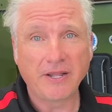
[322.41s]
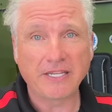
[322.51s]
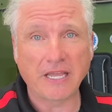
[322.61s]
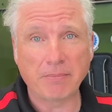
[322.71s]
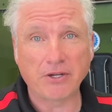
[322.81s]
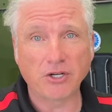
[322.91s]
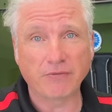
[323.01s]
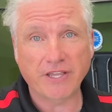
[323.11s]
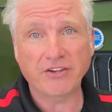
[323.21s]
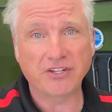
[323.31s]
hit that bell
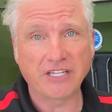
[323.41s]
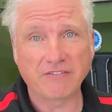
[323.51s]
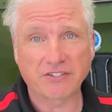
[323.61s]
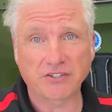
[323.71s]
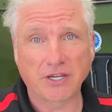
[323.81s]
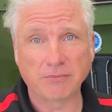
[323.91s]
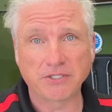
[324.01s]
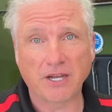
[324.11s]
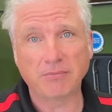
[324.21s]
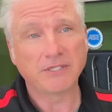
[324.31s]
notification, leave us a thumbs
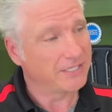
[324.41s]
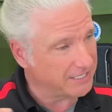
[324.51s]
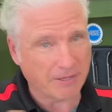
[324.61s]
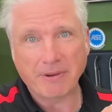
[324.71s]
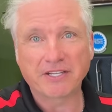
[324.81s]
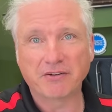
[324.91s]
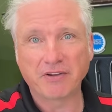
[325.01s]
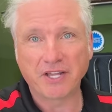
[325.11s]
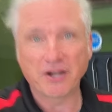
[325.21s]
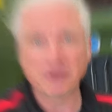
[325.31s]
up. Let's get back to the video.